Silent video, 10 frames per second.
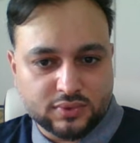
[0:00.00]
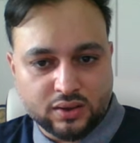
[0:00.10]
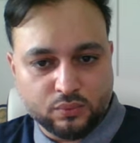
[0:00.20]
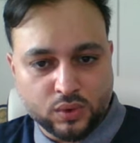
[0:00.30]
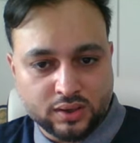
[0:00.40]

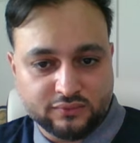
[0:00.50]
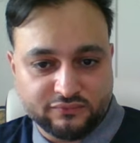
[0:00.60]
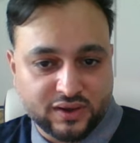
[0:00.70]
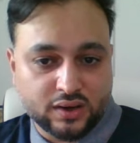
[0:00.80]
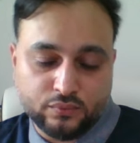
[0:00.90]
one
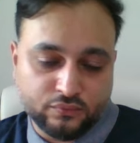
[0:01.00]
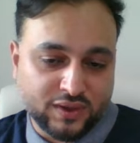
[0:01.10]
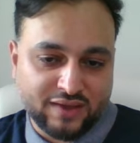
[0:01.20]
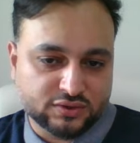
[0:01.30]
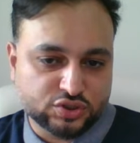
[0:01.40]
where we
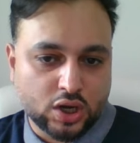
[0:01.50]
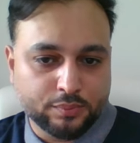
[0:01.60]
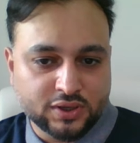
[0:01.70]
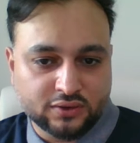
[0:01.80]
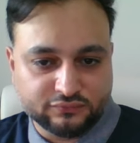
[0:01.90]
have a
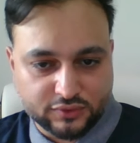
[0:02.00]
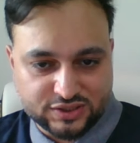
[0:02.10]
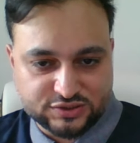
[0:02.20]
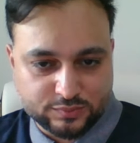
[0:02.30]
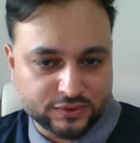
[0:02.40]
drop down for
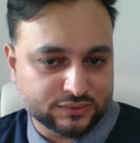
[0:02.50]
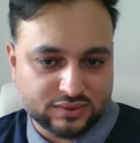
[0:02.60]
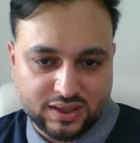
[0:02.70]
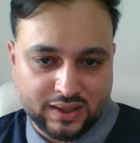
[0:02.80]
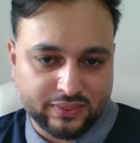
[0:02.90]
each
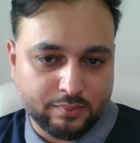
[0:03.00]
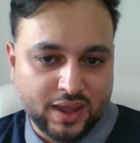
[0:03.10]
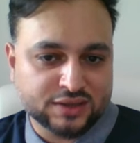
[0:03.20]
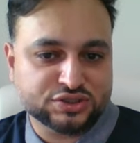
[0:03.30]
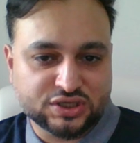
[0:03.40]
month and the
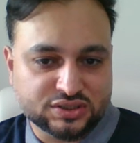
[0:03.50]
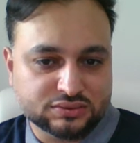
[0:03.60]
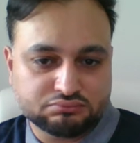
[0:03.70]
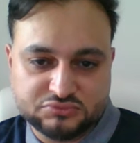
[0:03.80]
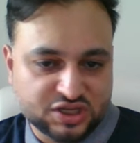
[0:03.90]
balance sheet
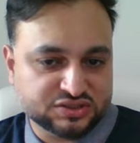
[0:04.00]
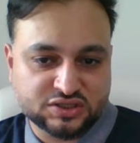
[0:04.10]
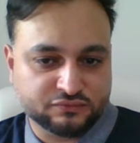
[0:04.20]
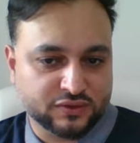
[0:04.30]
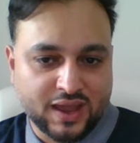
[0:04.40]

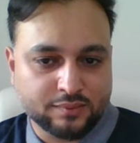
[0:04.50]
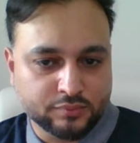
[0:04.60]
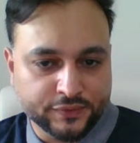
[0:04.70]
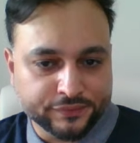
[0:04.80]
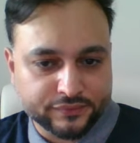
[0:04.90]
changes for that
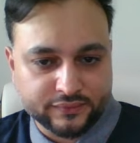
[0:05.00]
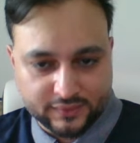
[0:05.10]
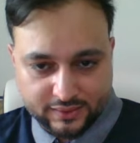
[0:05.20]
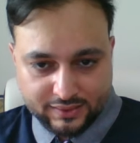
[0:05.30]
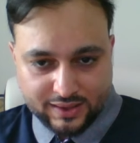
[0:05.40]
month.
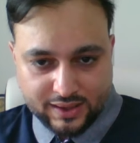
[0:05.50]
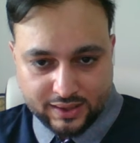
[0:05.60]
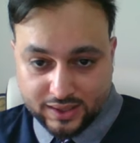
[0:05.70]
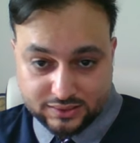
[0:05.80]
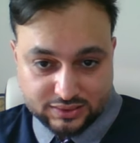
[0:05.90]

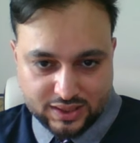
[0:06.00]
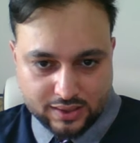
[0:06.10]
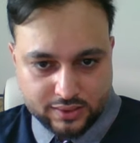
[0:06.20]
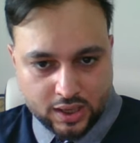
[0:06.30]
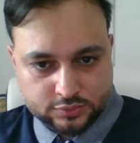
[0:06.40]
Let's see
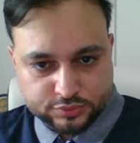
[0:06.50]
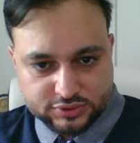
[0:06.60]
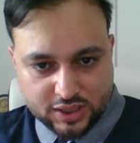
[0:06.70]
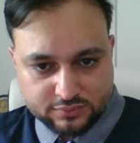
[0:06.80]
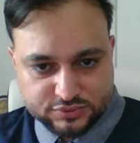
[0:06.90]
how the
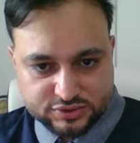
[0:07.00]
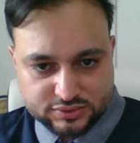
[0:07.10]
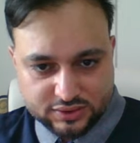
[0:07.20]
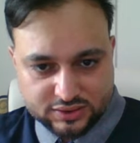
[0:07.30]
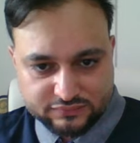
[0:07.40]
output comes.
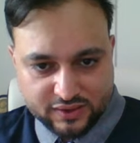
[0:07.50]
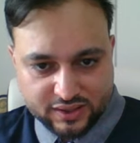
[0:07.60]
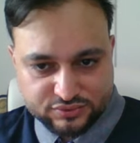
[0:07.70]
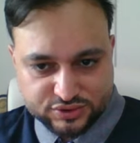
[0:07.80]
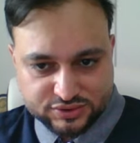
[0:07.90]
It's very
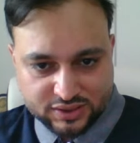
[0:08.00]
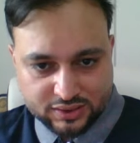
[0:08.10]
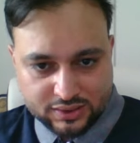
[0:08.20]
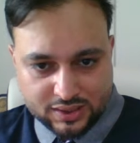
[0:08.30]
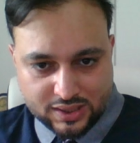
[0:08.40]
interesting.
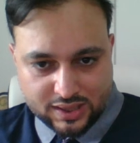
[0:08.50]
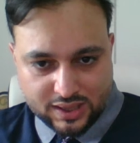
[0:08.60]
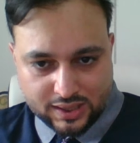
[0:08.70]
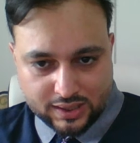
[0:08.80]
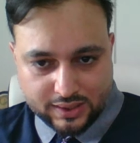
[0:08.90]

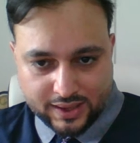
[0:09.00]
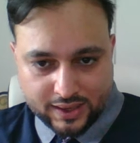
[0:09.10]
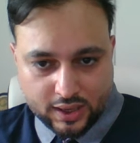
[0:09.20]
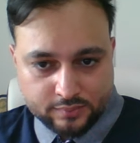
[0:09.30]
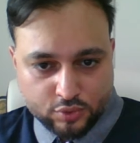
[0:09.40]

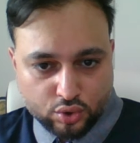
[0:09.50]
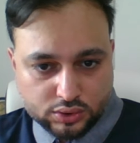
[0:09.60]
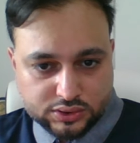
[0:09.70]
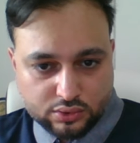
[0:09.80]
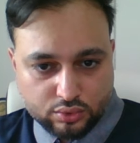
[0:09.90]
And I'm
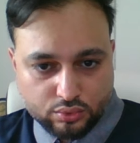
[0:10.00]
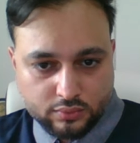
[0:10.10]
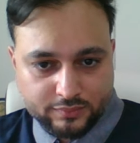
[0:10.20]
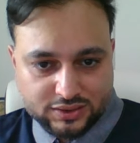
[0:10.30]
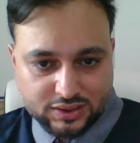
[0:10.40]
also
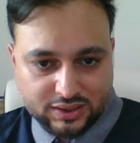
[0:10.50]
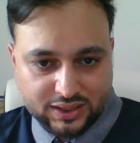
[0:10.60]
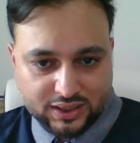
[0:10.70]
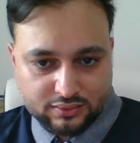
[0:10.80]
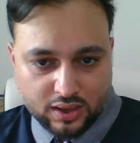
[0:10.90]

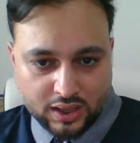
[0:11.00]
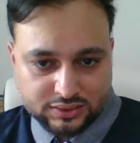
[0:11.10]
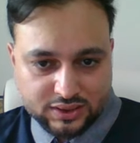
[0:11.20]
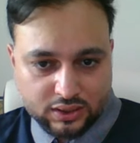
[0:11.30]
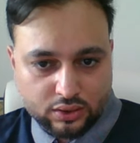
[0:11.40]
basically
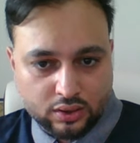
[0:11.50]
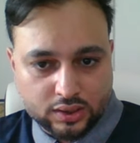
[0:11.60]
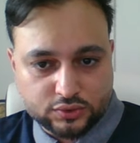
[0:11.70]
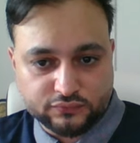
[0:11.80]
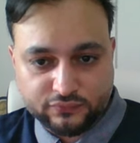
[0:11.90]
asking
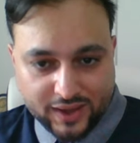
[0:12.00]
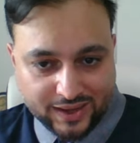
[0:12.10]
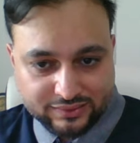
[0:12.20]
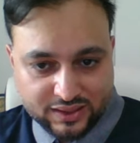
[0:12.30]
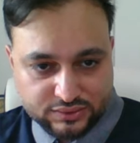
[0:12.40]
Claude to
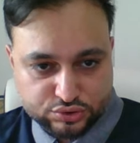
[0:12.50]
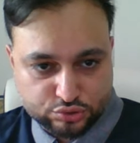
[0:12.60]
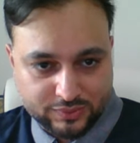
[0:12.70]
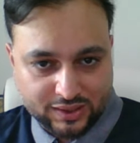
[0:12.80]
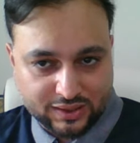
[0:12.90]
flag things
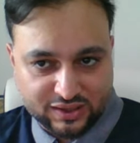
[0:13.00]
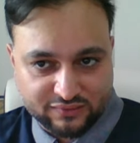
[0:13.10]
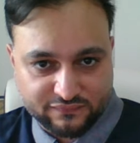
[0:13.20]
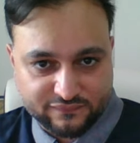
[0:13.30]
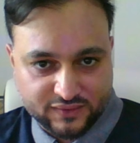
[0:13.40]
to me
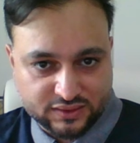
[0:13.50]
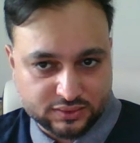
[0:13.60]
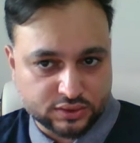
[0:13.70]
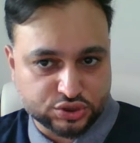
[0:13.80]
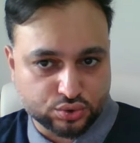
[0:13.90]
if it is
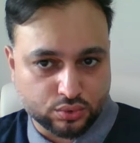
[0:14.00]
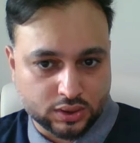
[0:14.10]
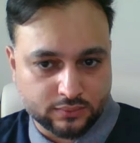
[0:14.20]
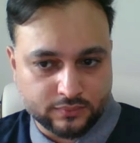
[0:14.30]
unsure.